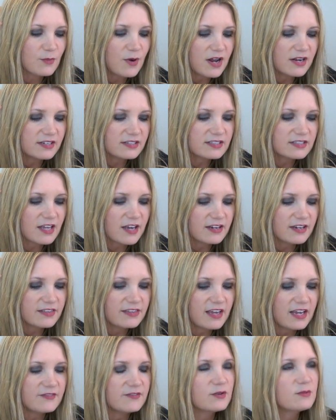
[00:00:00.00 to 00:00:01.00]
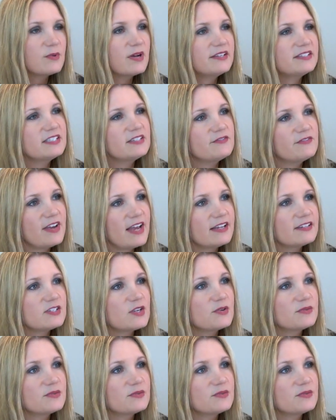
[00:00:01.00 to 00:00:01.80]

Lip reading: Juanis Thonathava was in fact